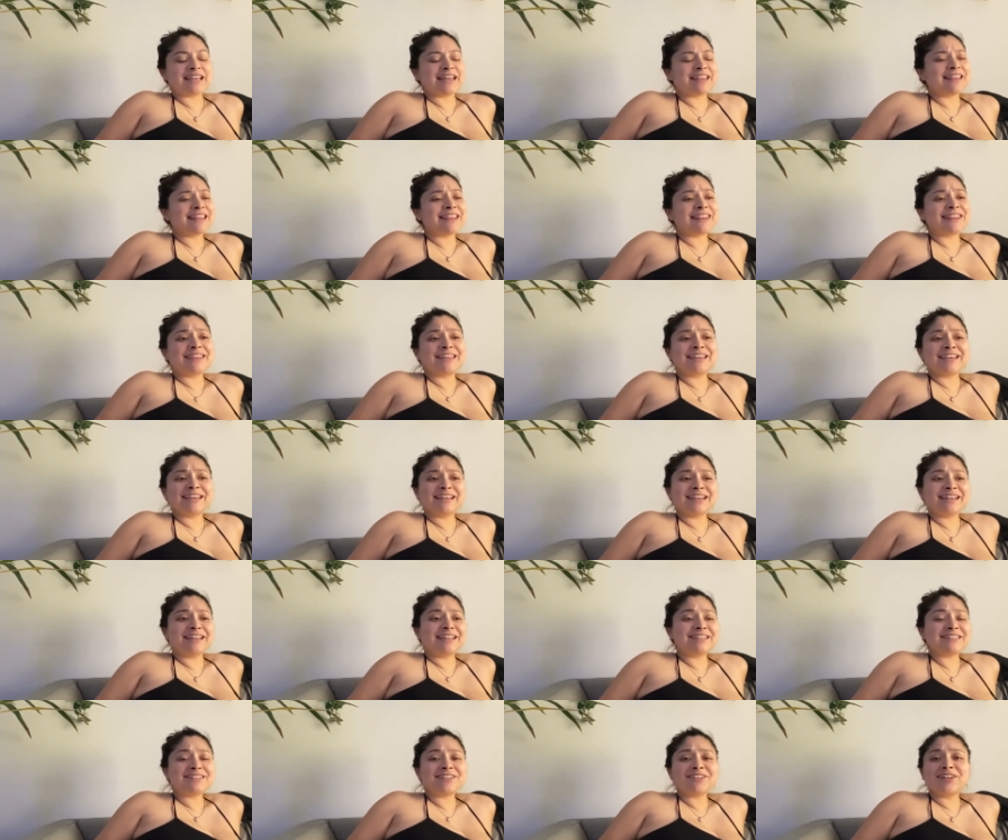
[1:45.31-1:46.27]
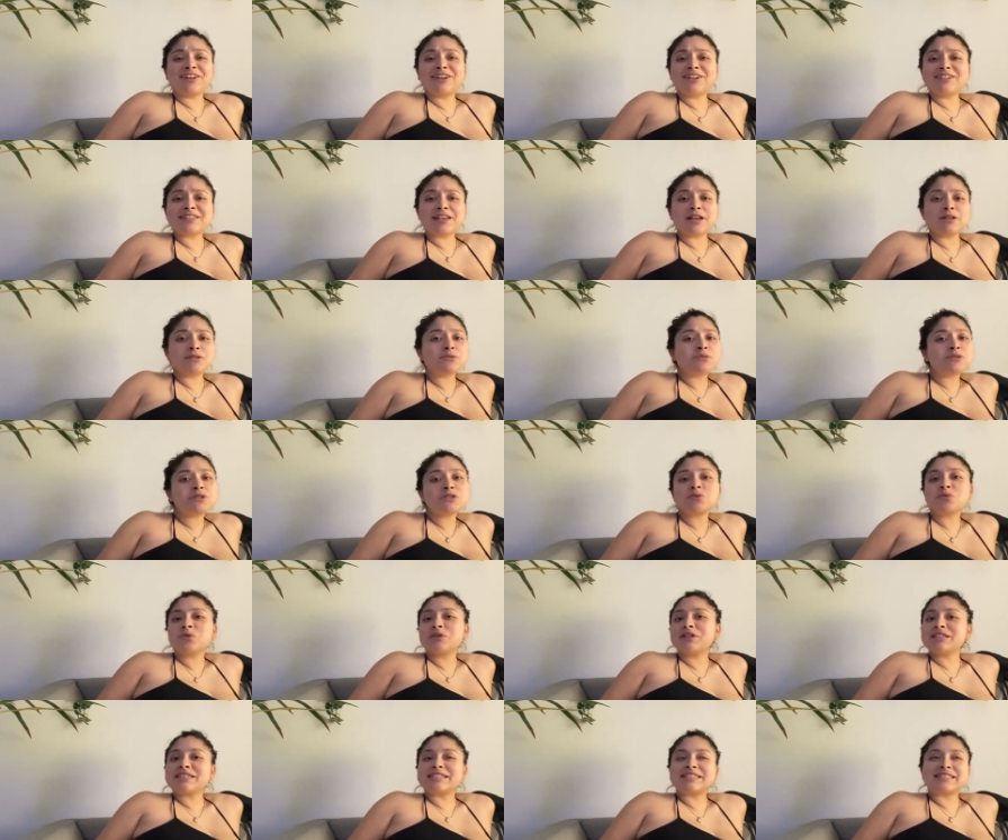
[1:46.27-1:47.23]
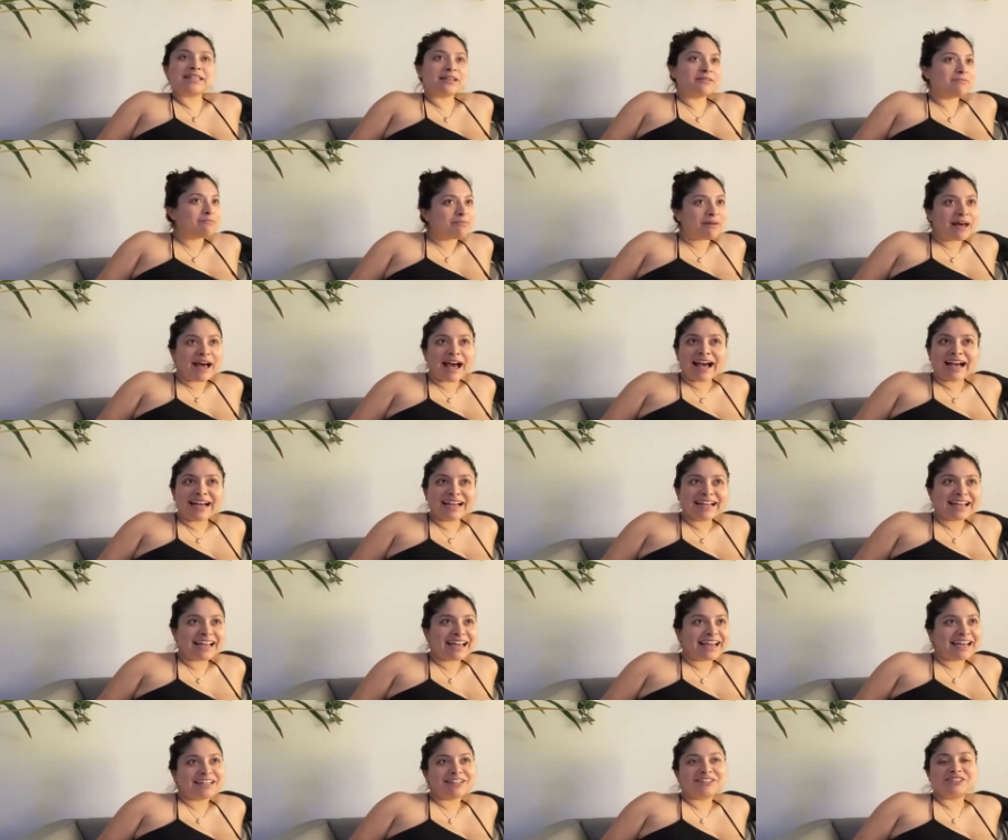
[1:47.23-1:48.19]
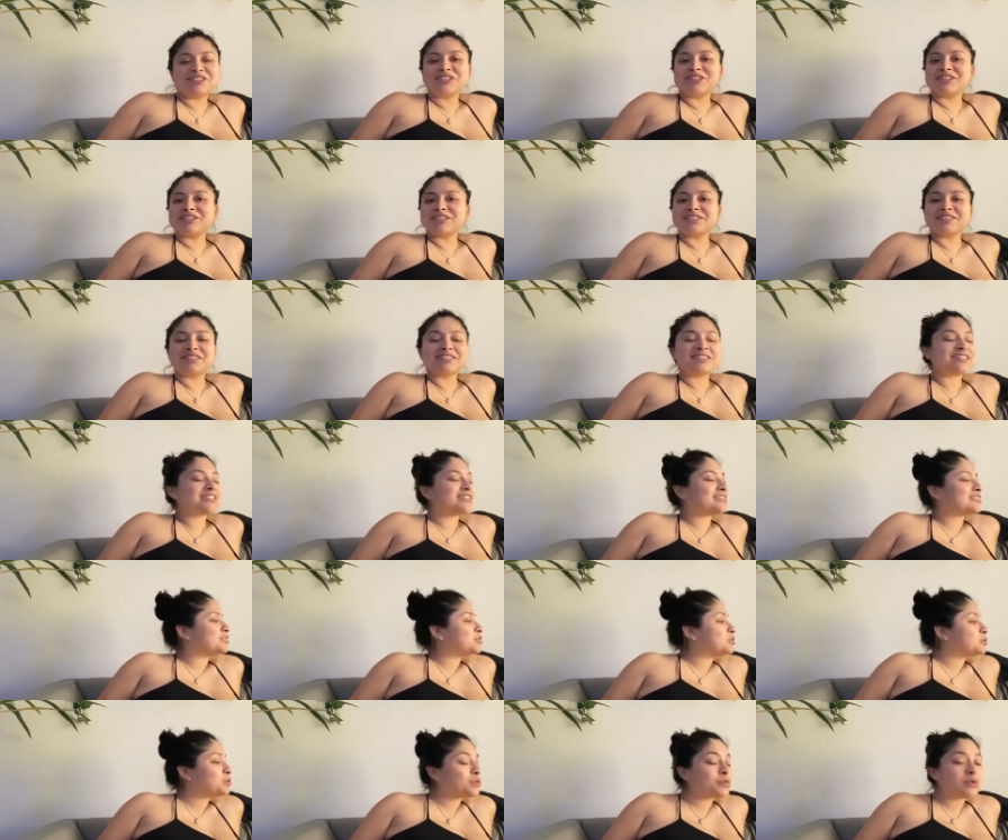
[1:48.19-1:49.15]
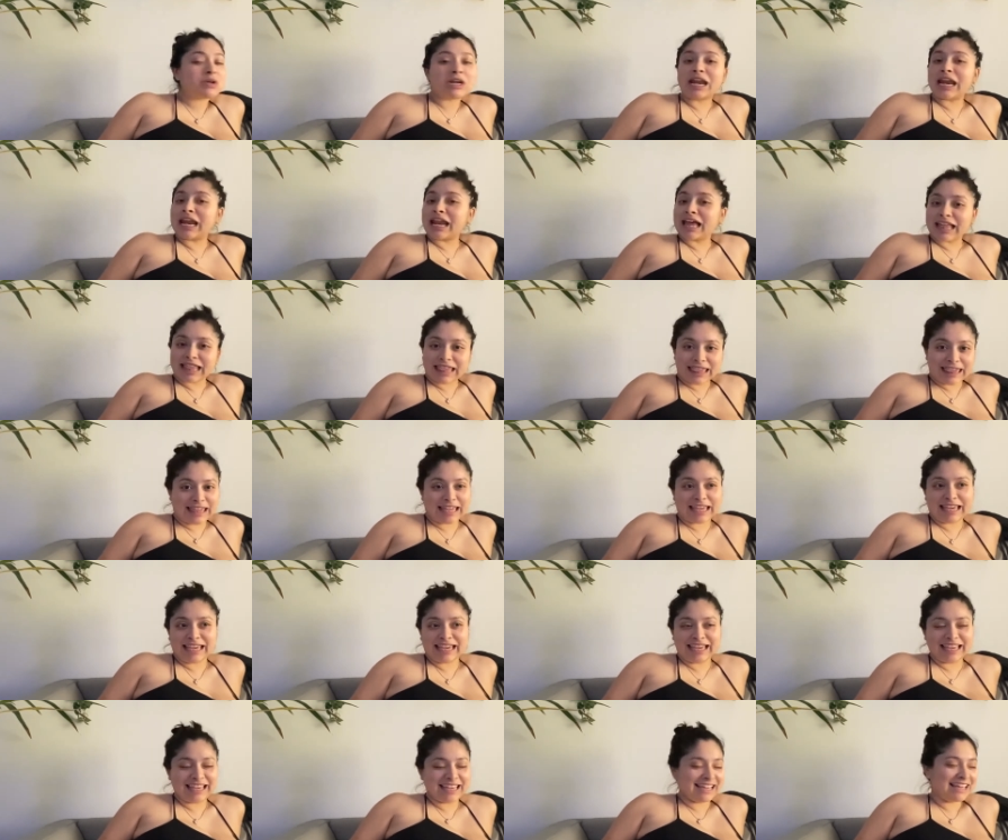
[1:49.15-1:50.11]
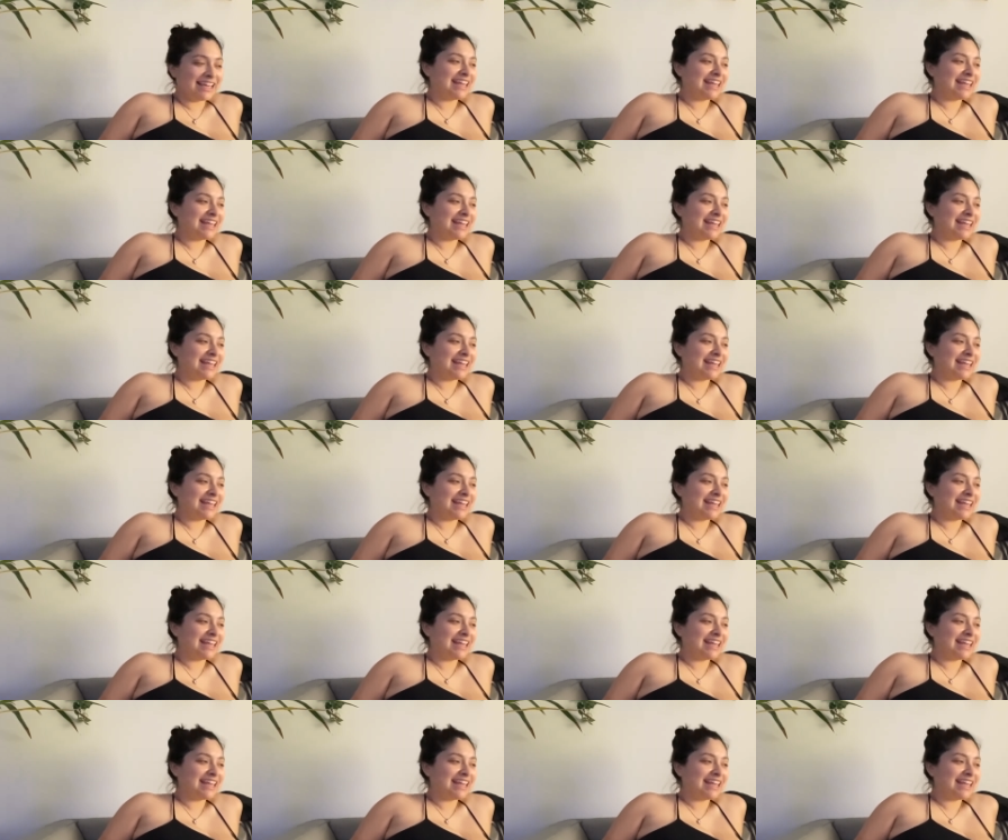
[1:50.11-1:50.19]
And the thing is, a lot of times we just wanna sit back and just do nothing.